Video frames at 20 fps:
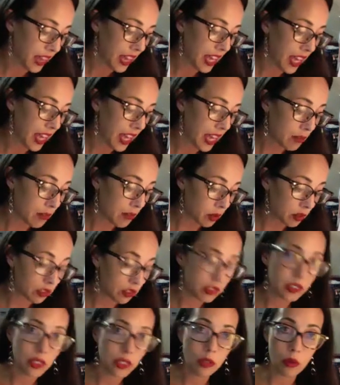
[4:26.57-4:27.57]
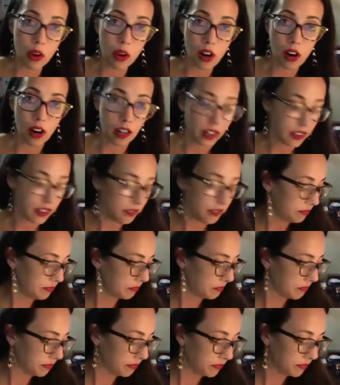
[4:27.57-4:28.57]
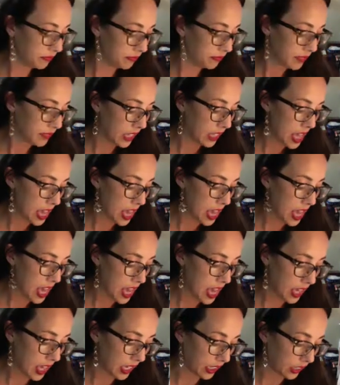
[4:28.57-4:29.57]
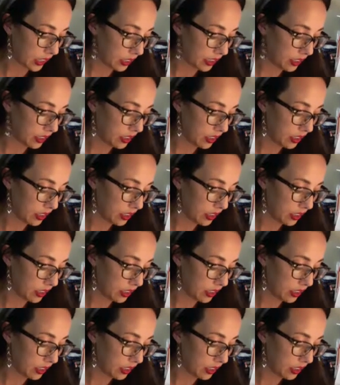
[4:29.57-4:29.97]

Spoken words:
Emerald Noir, and